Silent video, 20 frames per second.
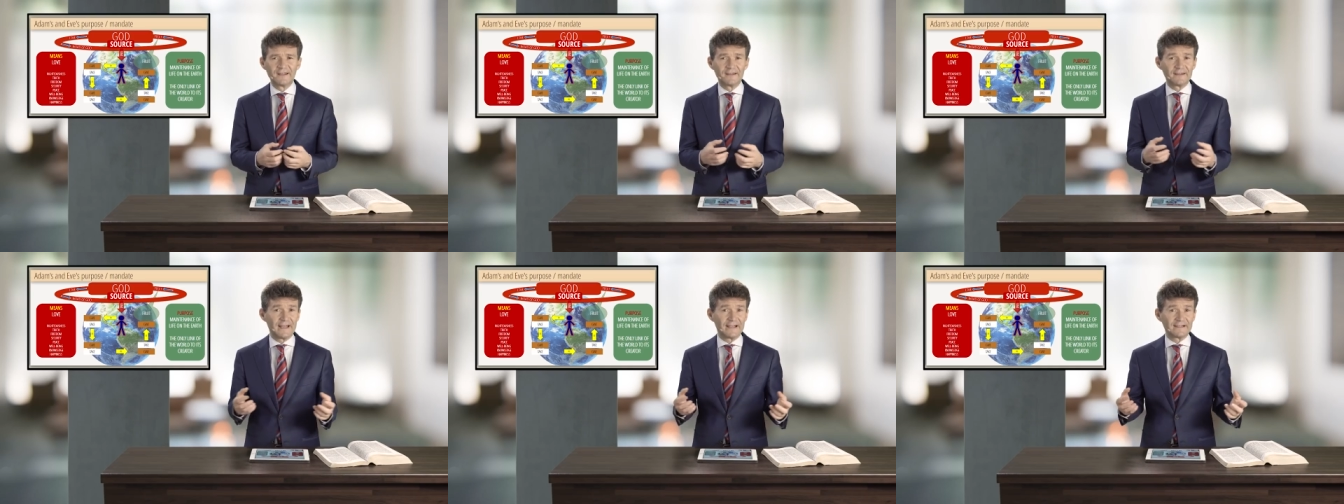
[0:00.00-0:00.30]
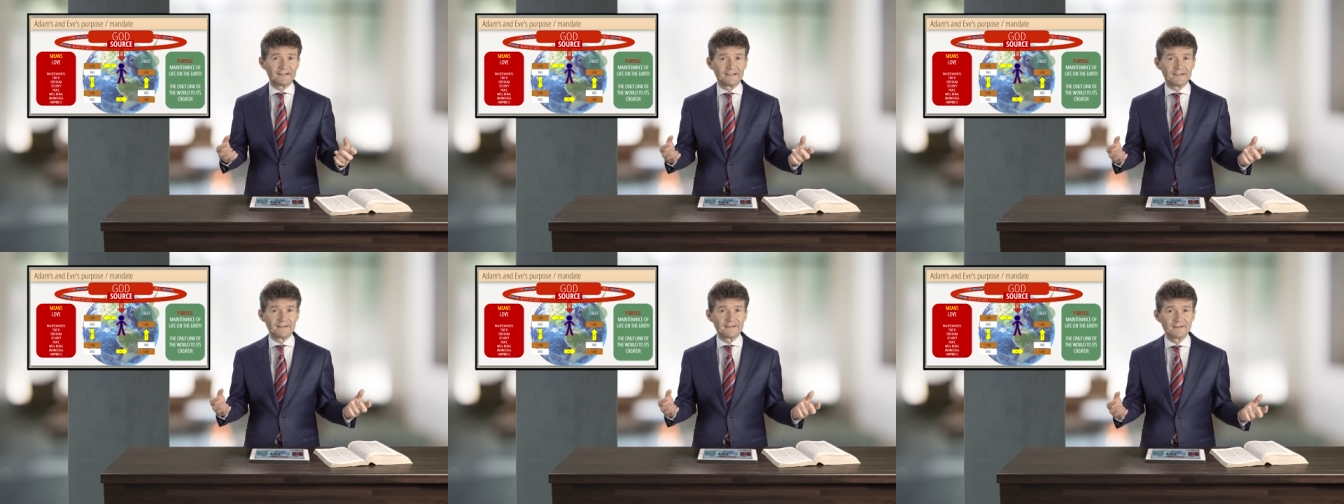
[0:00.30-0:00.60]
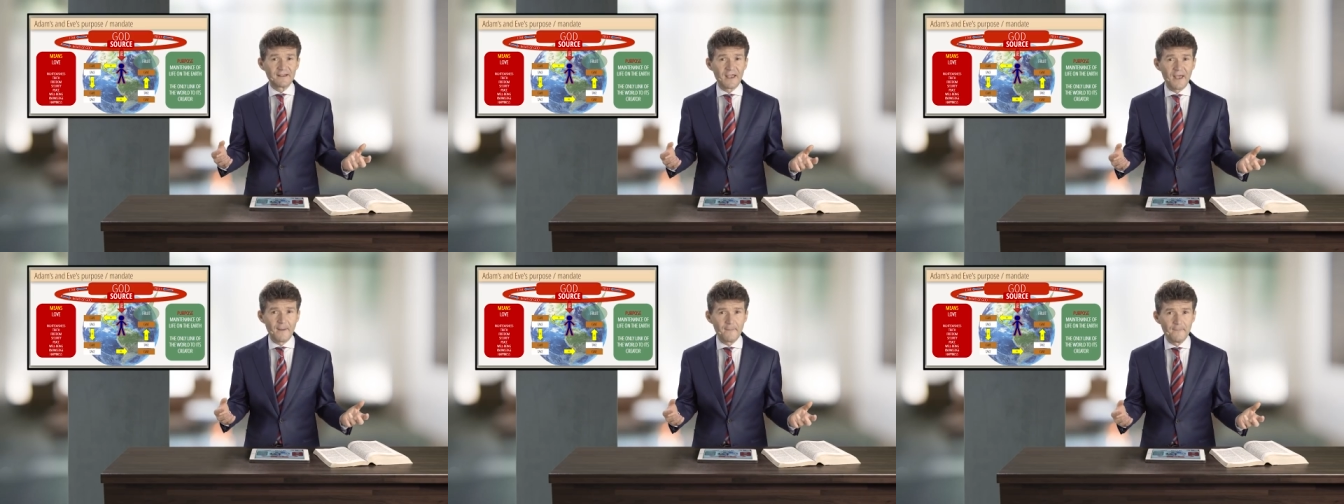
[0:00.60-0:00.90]
That's
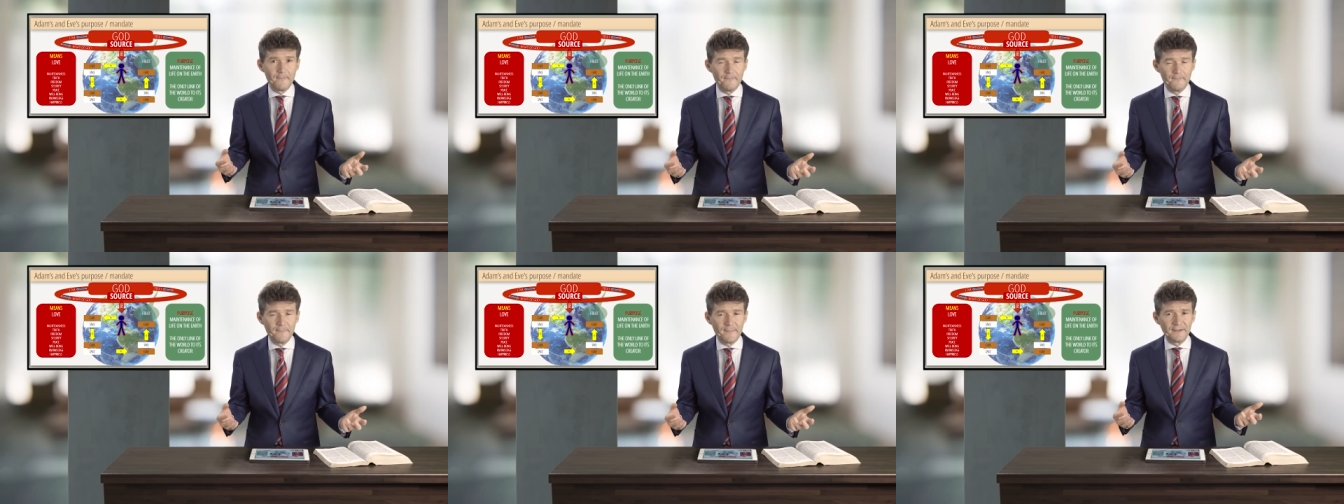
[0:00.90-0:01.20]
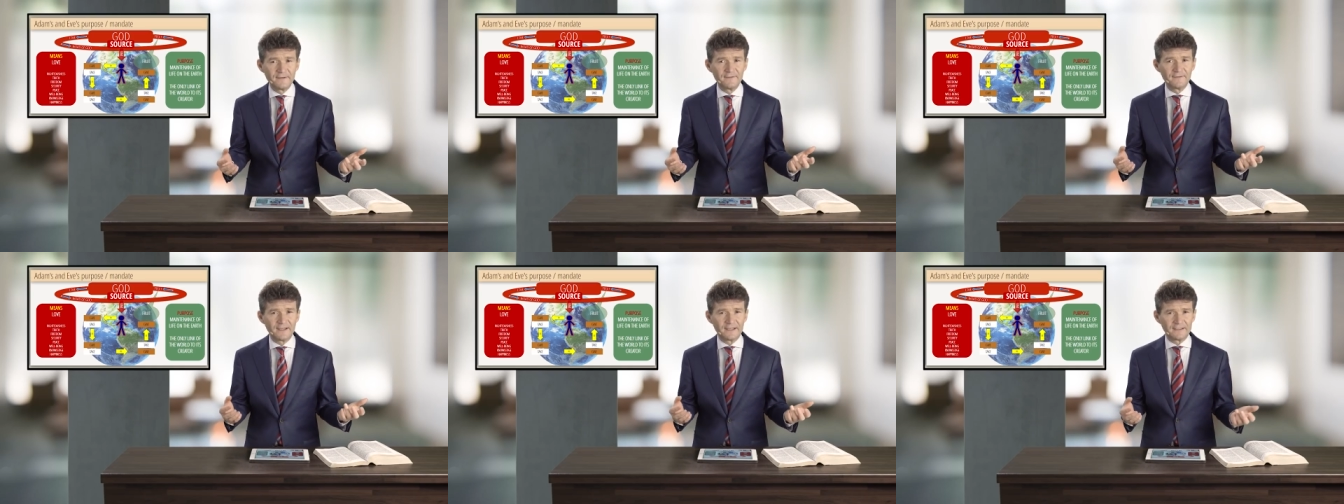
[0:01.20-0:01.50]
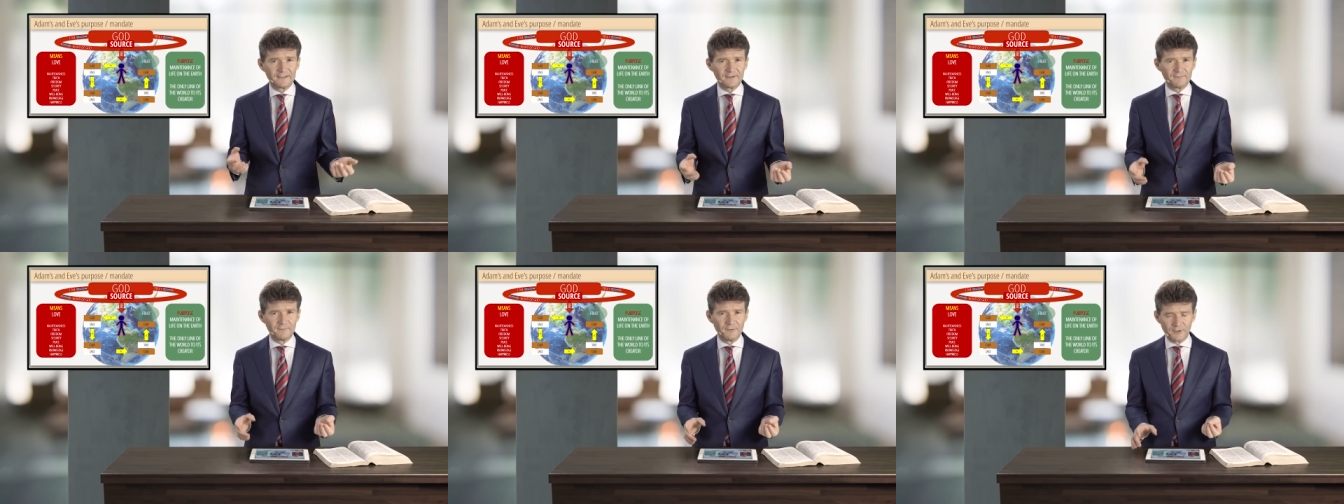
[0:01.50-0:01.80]
his
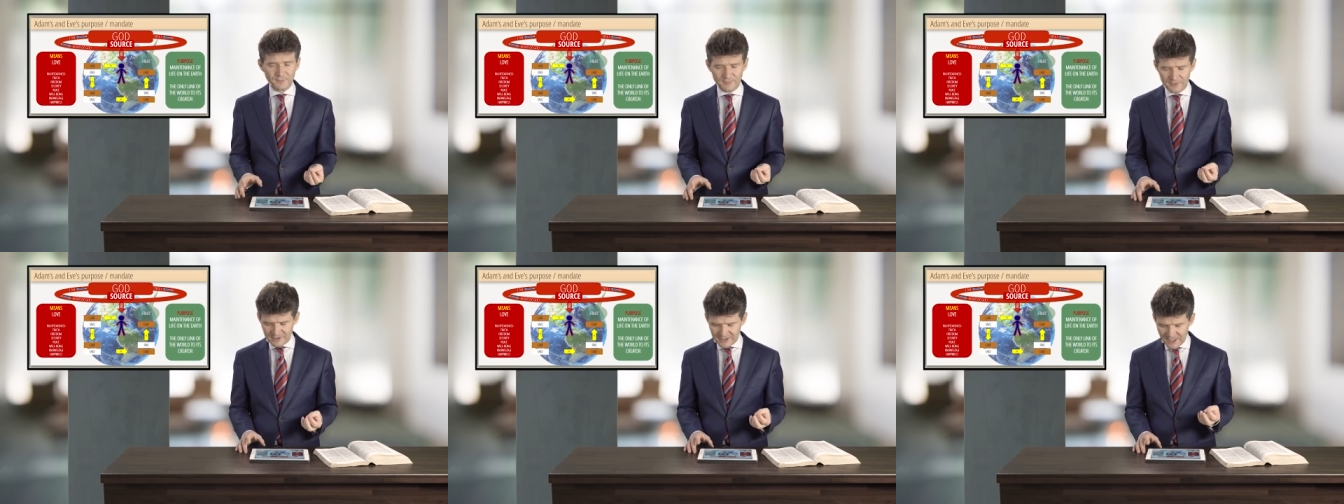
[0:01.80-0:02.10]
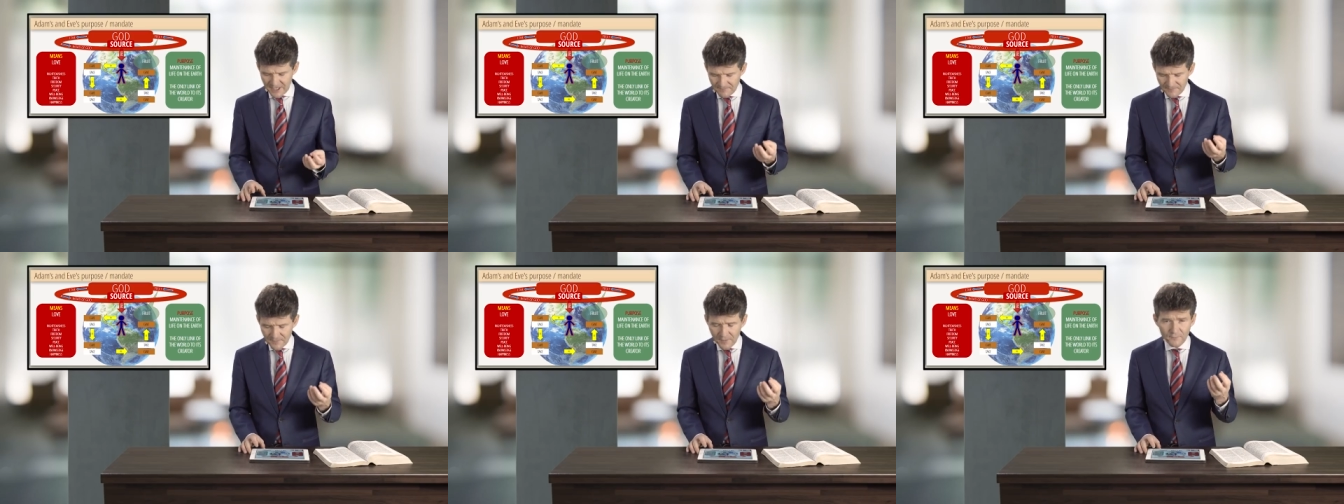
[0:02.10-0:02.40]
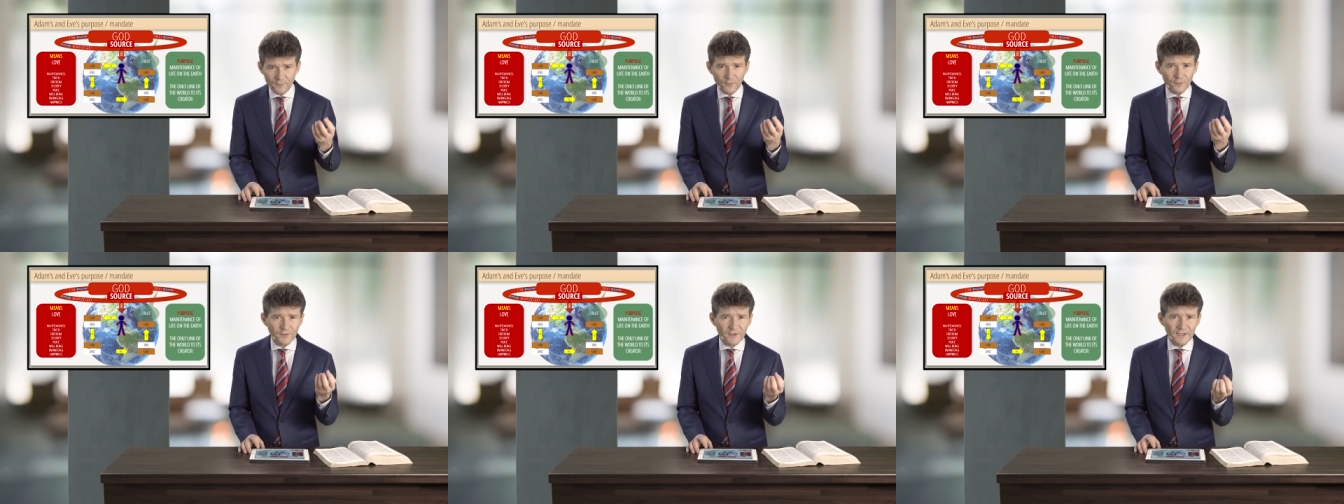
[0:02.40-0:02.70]
mandated purpose.
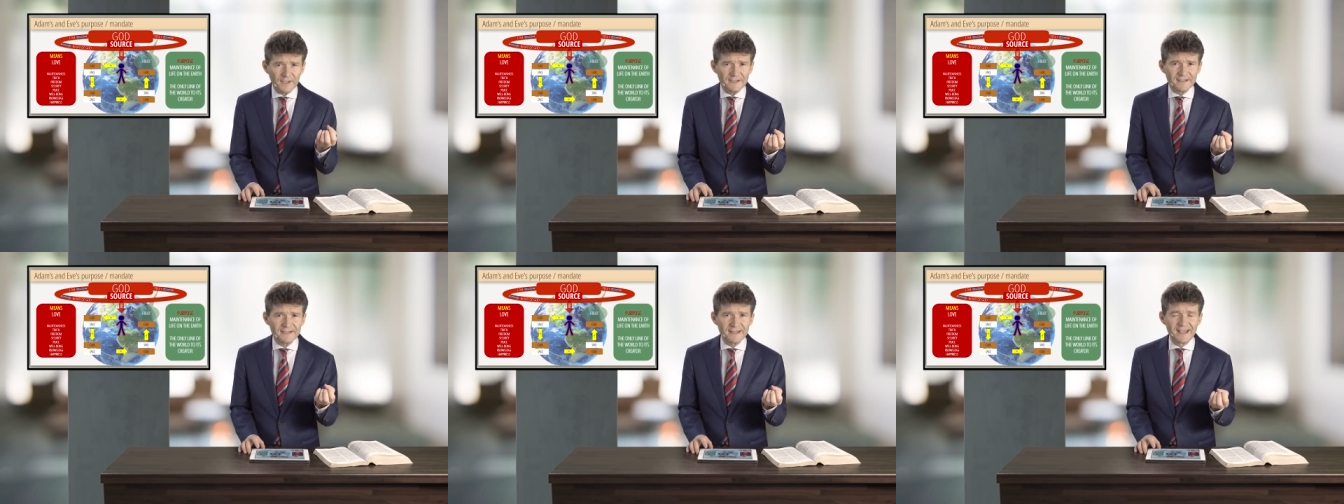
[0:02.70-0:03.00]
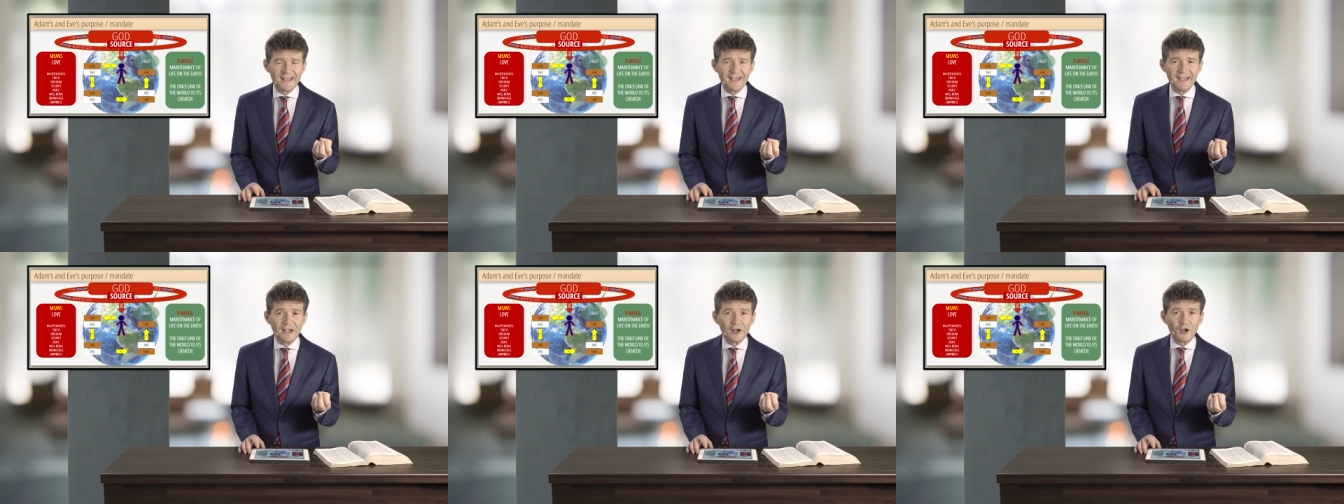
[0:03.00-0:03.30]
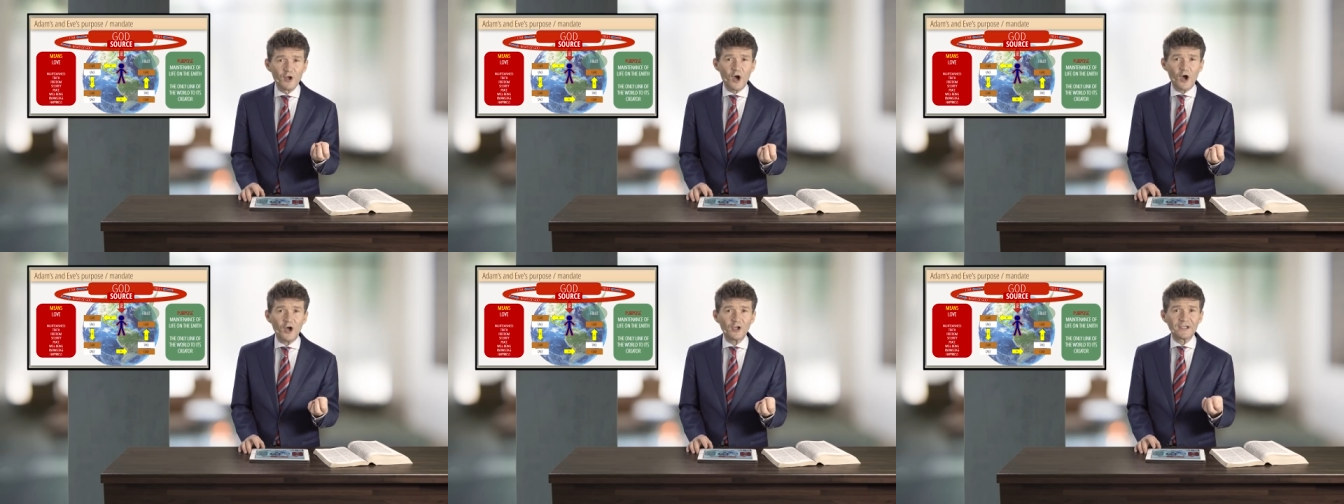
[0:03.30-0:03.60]
For this,
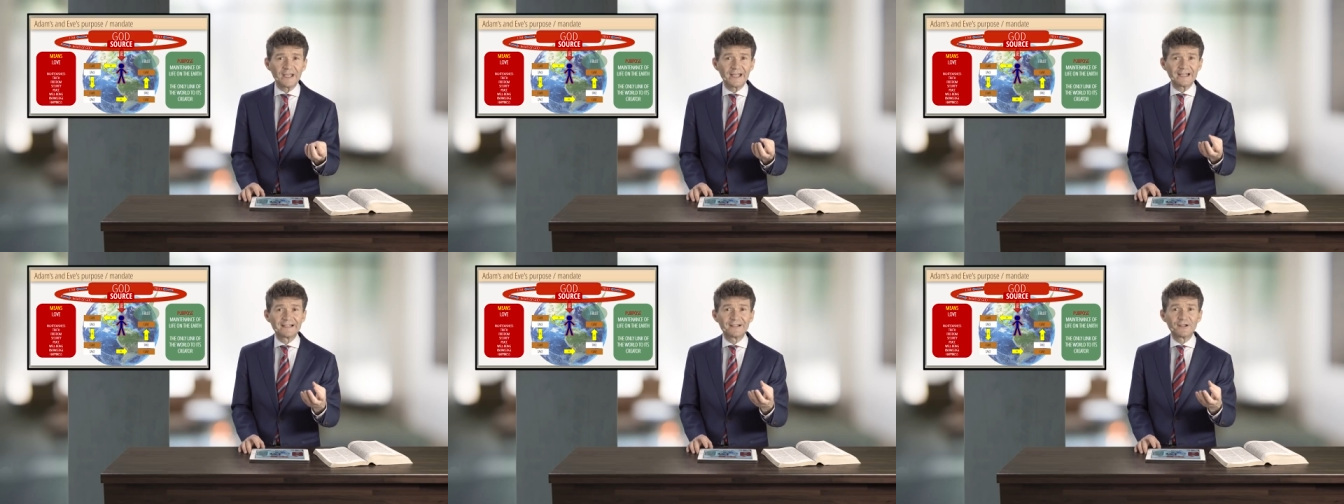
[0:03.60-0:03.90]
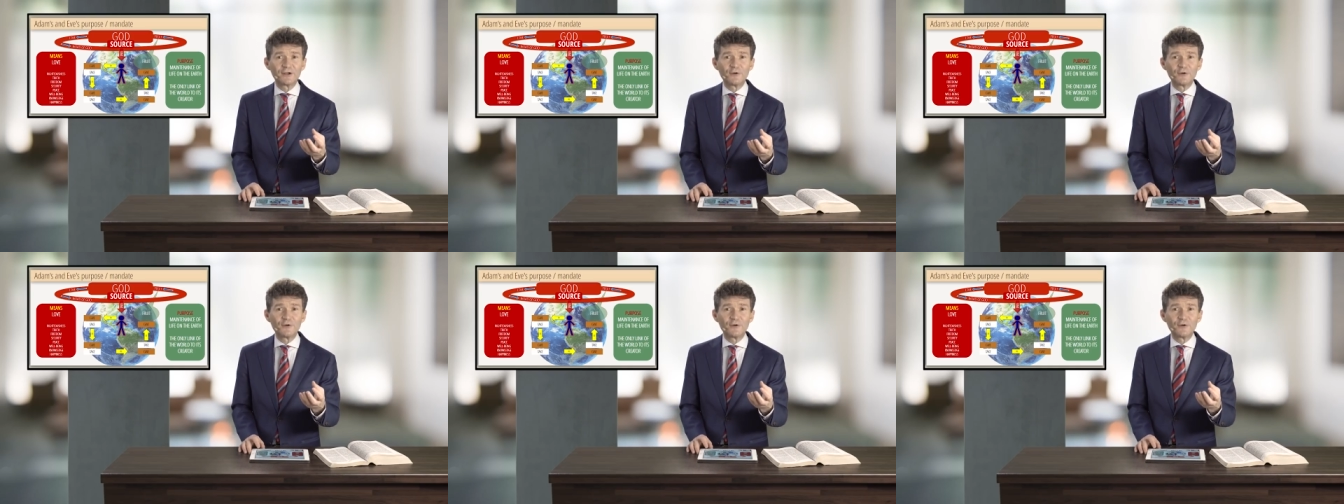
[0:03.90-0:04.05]
God had